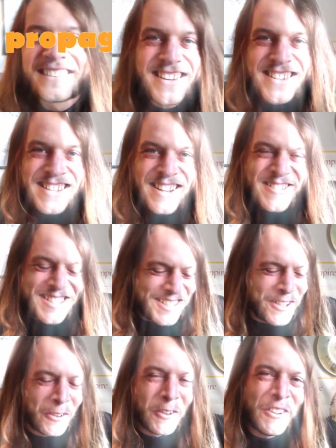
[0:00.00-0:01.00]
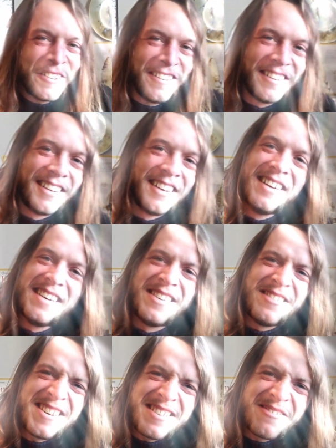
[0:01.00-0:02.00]
That sounds cool.
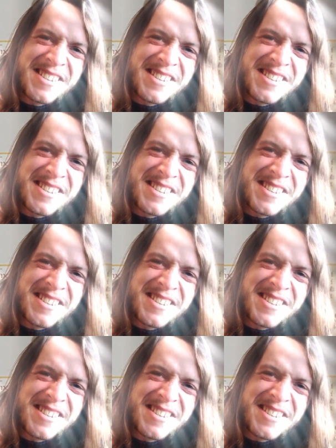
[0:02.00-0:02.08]
What